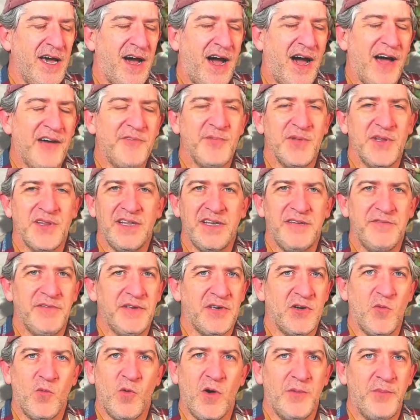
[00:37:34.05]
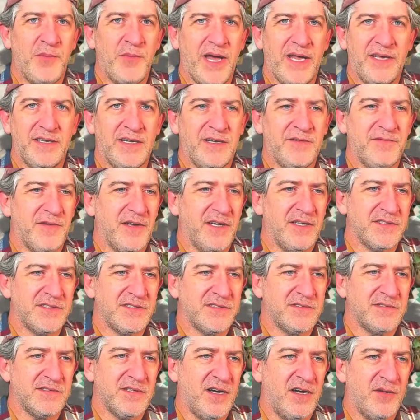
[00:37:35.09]
I've been leaving a one-man
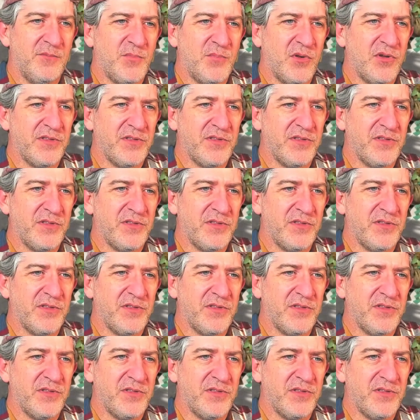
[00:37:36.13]
defense on both